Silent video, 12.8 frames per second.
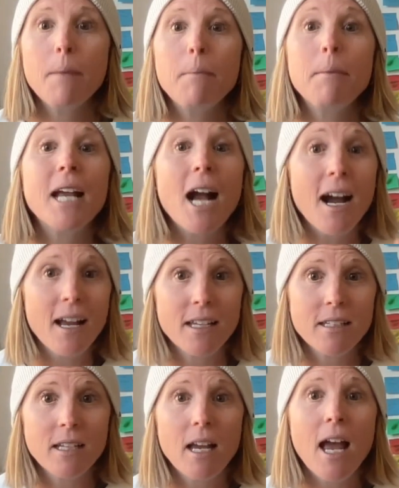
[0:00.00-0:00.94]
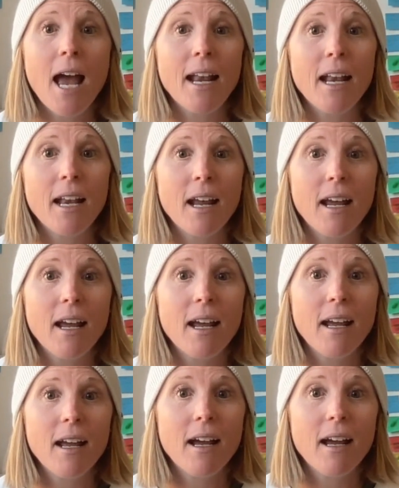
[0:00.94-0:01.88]
Okay. Because so, and,
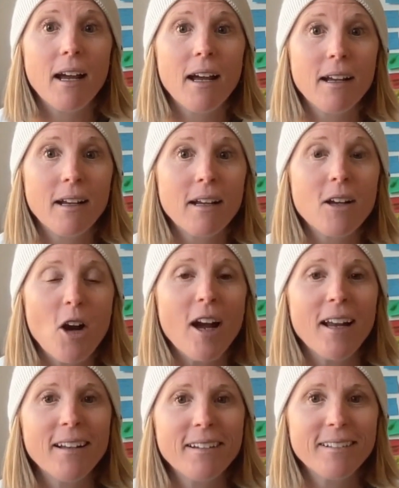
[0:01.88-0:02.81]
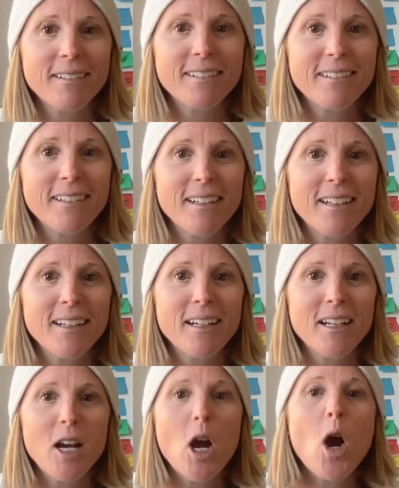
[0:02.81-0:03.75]
go ahead, go ahead, please, please. No,
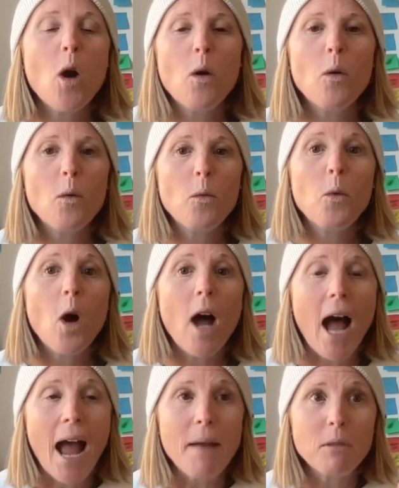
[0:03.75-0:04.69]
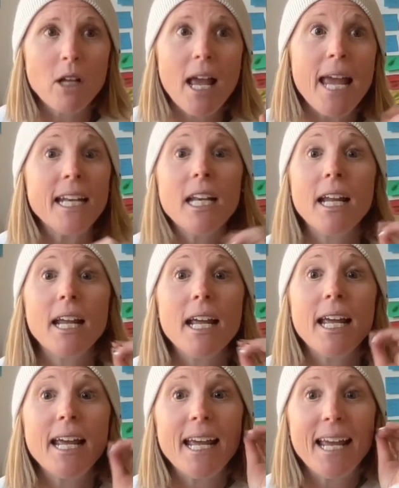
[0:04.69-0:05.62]
no, no well, take I've, the in,
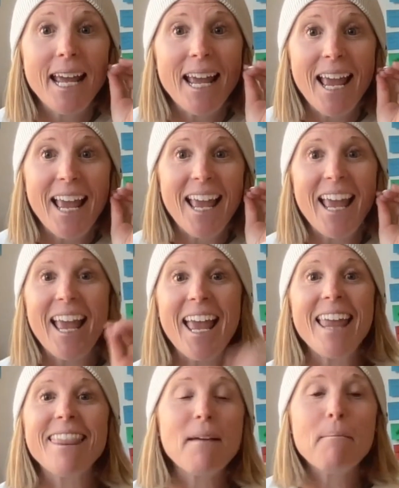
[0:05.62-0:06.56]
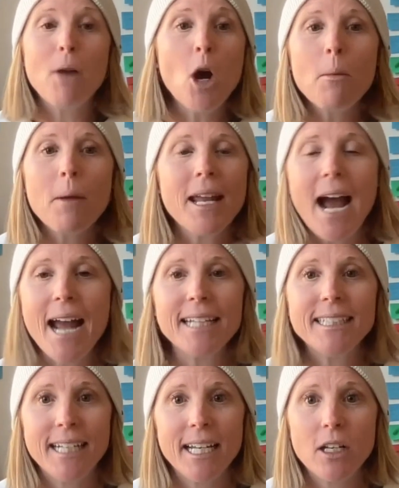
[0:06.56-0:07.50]
ship and go. In the moment, I
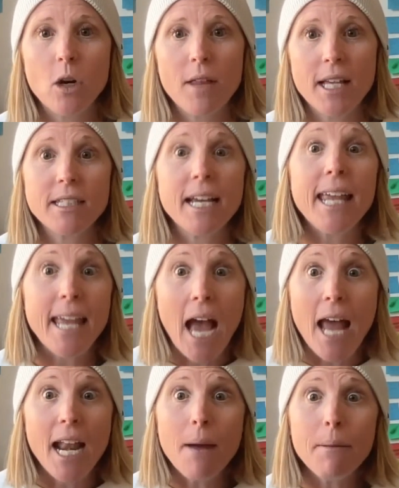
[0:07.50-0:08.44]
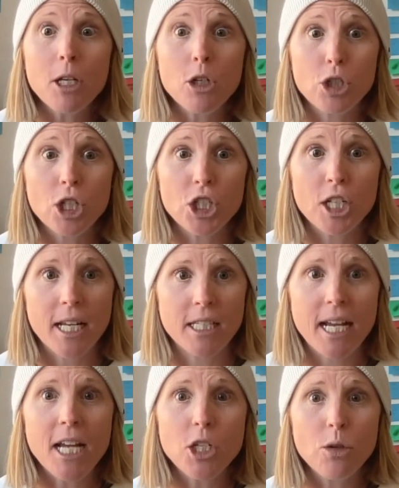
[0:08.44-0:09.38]
didn't know this. Like, and I'm a nutritionist.
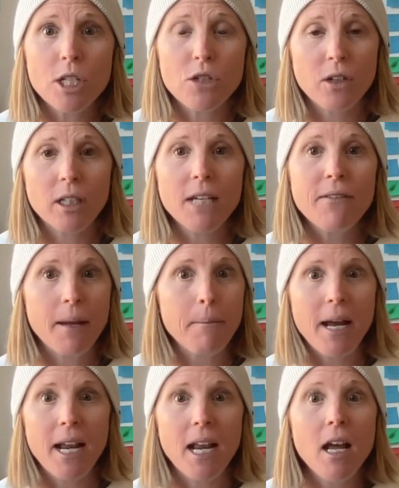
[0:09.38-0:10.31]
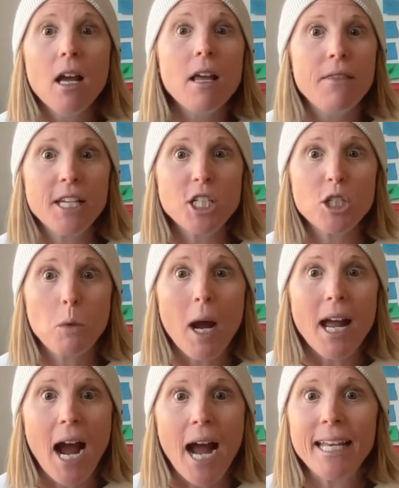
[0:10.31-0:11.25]
I do this for a living, but this is
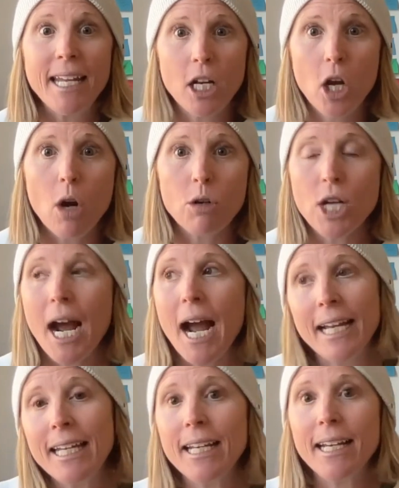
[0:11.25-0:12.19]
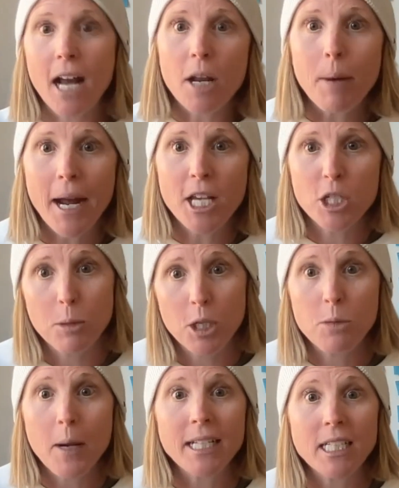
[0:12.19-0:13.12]
why I need a coach. I need an unbiased
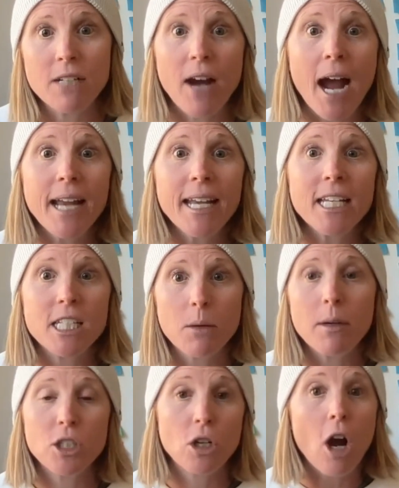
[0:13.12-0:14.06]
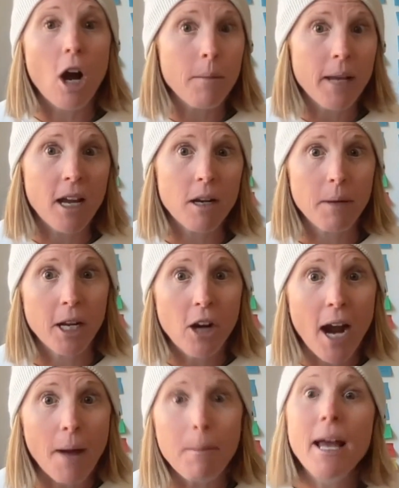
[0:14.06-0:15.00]
perspective. I need someone to call me out on my
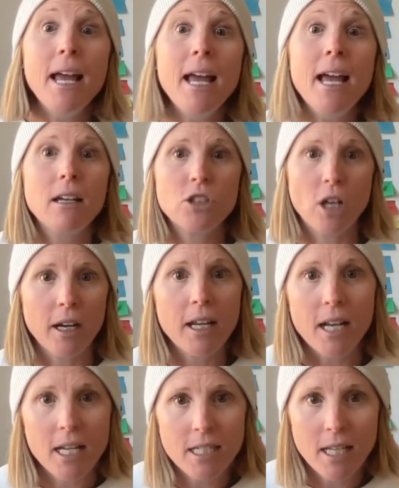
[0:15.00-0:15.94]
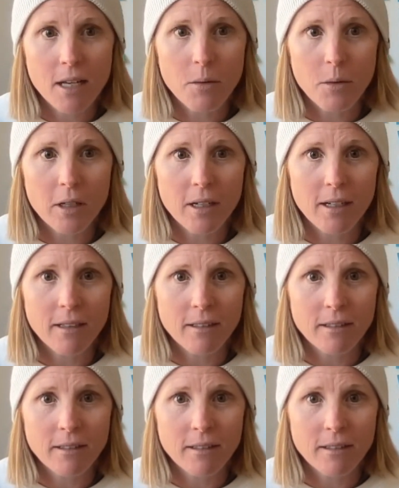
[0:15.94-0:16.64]
crap. Sorry, can I say that word? Here?